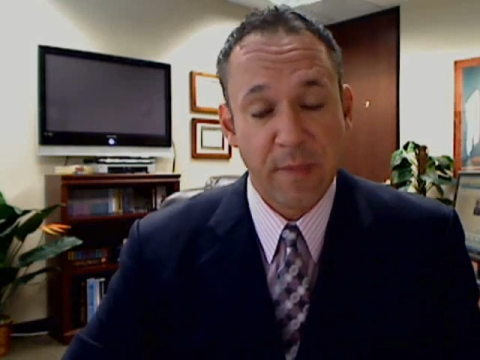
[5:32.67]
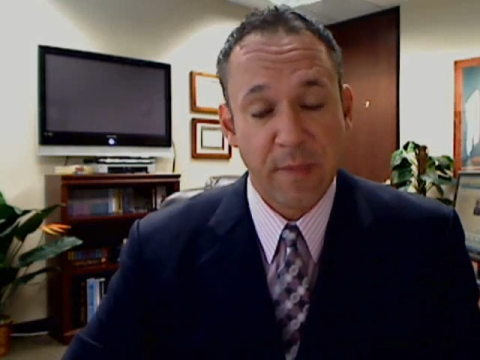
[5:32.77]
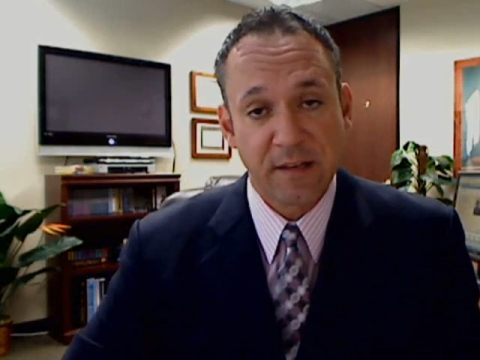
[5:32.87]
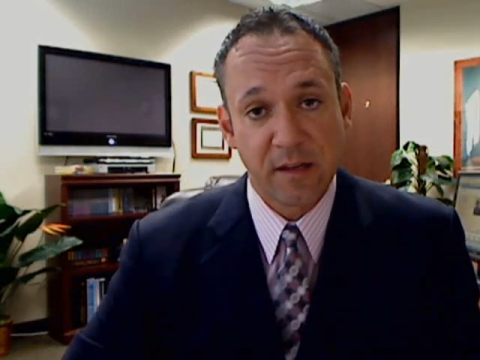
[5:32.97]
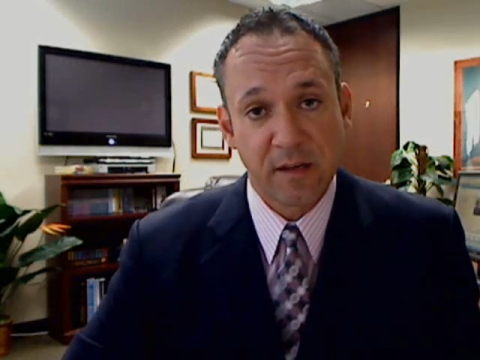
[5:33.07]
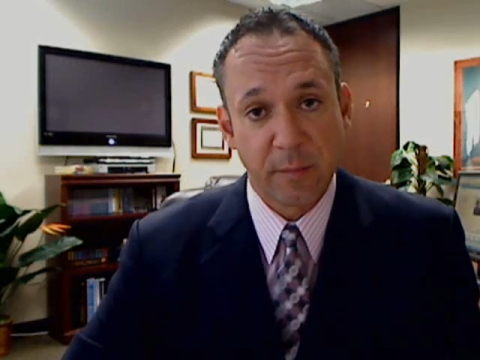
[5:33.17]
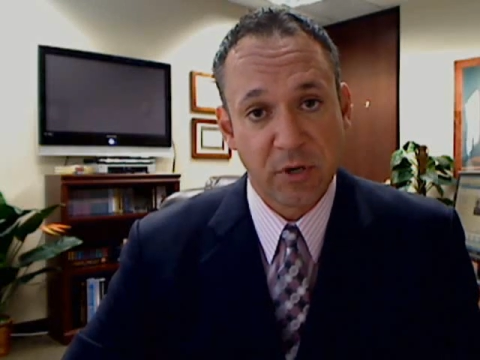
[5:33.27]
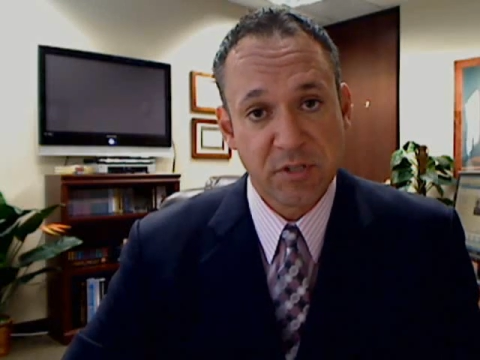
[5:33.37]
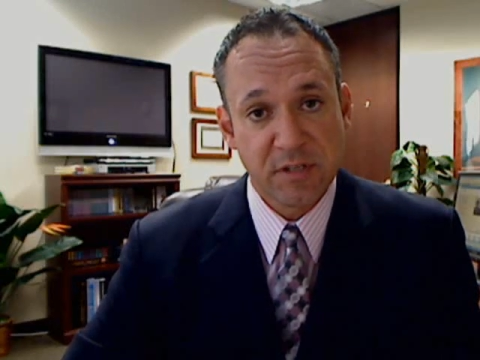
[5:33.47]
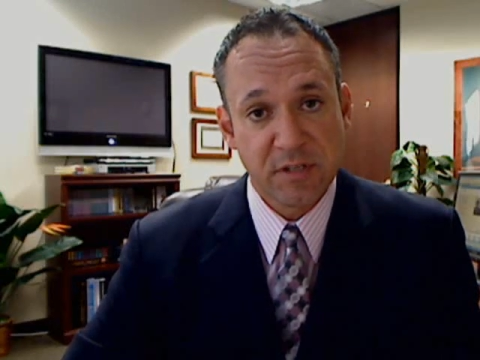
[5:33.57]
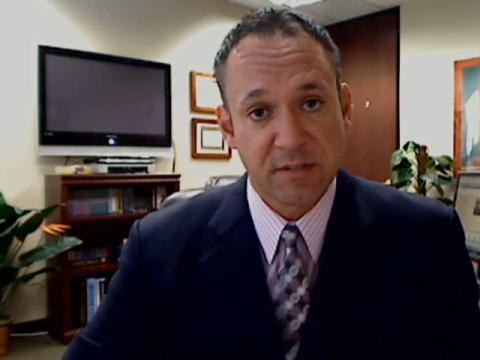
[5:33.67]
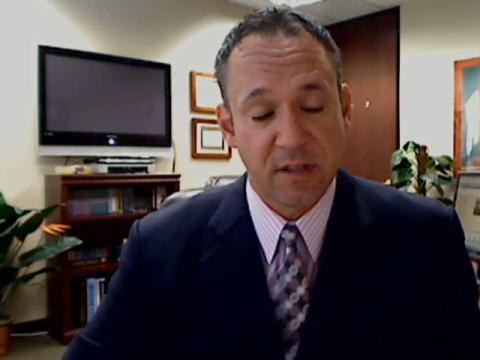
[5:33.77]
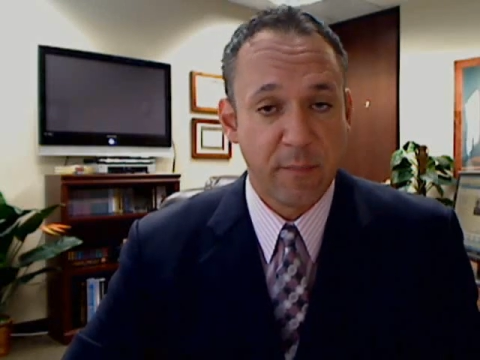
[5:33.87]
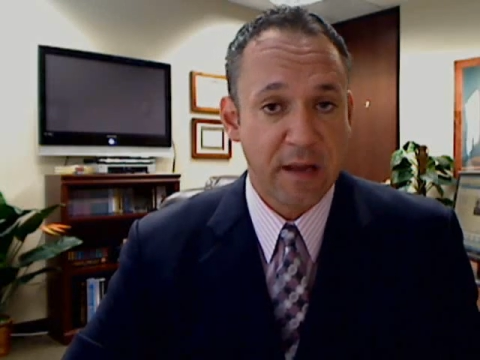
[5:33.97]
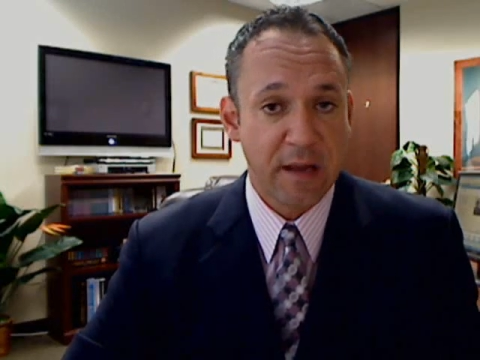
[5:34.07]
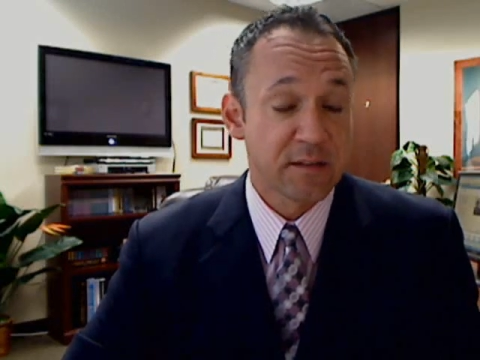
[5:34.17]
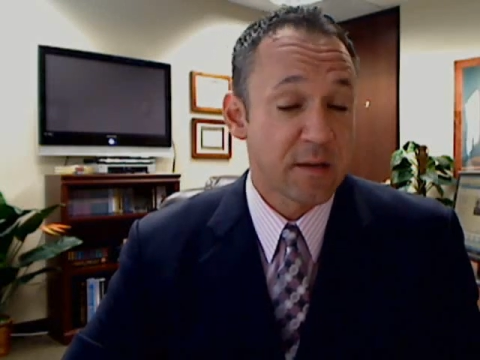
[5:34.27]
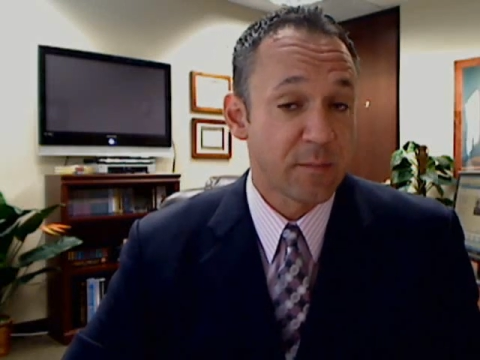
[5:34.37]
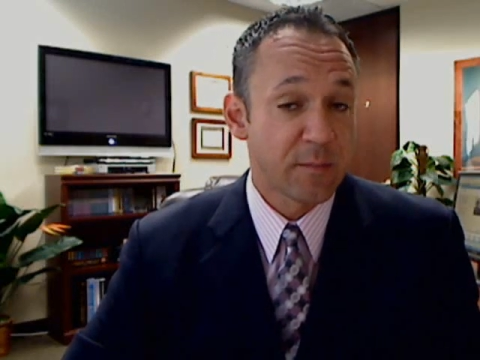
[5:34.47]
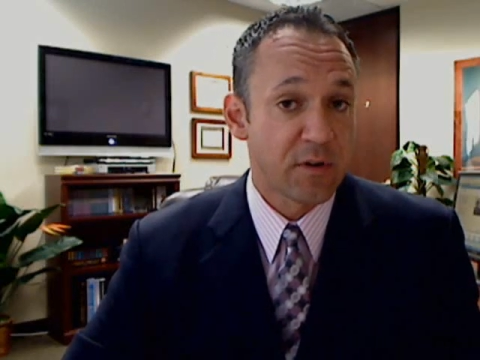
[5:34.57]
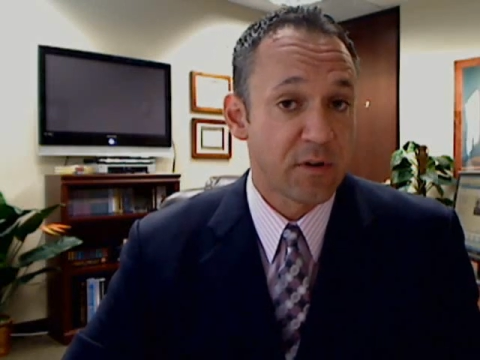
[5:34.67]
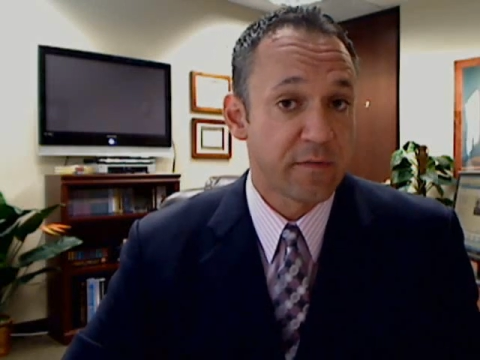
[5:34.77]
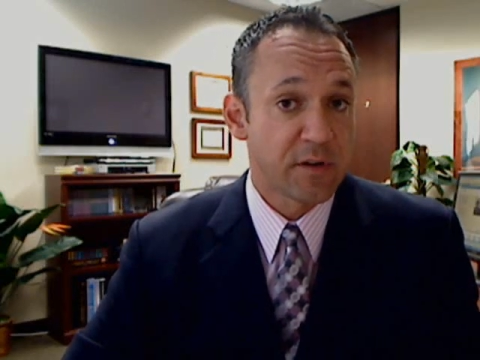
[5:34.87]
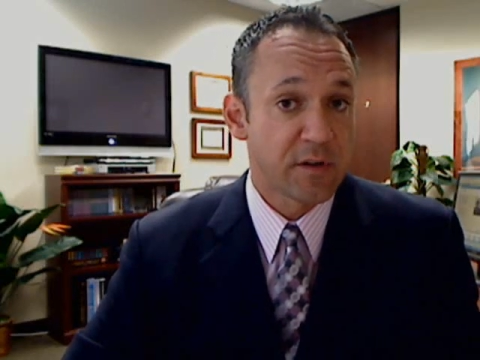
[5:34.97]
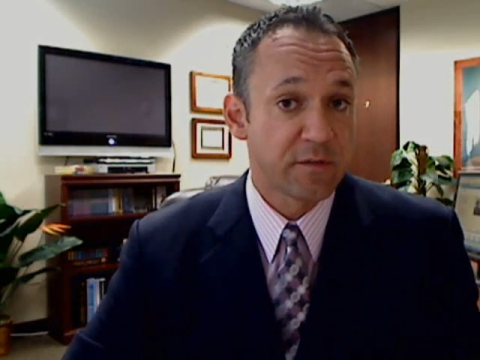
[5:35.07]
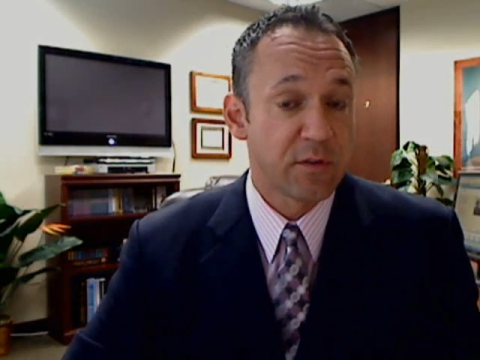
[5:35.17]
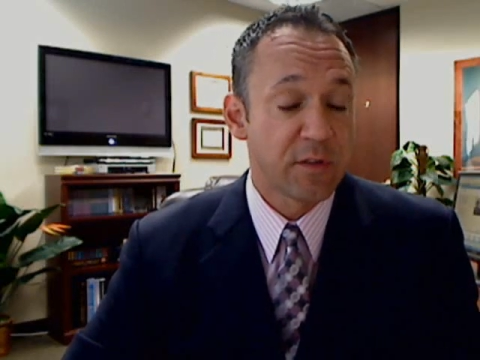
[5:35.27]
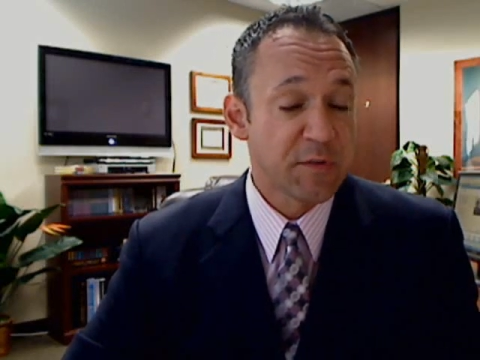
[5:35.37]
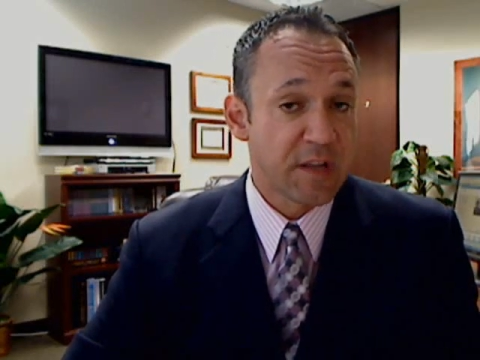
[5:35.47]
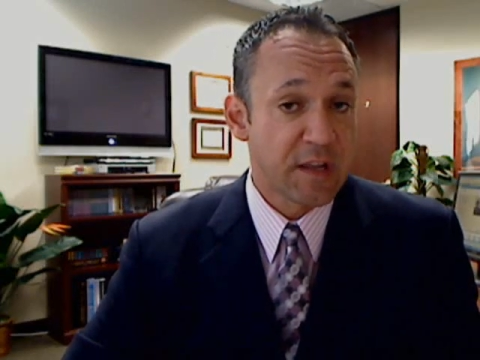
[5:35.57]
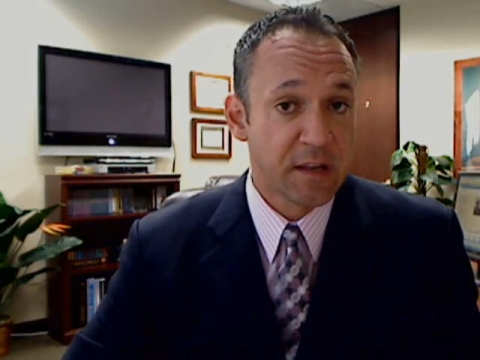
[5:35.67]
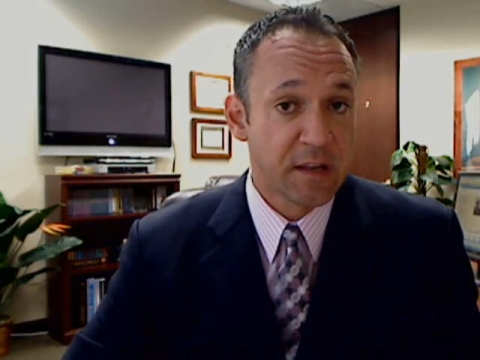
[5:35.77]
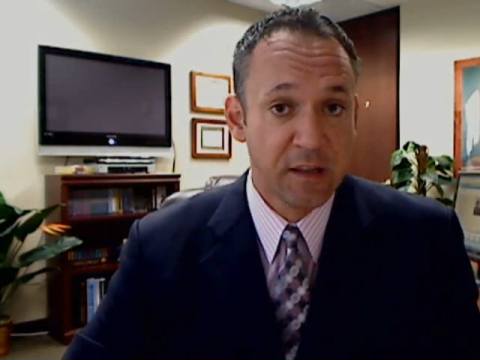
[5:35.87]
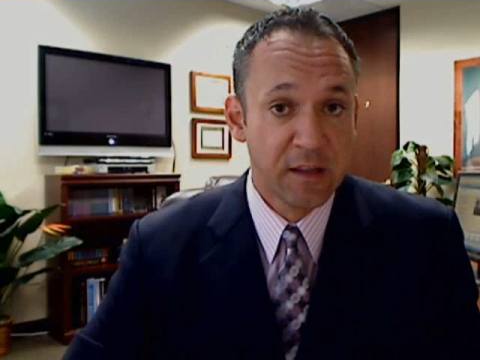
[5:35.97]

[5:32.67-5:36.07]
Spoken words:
backdate your purchase back to December 31st of 2008.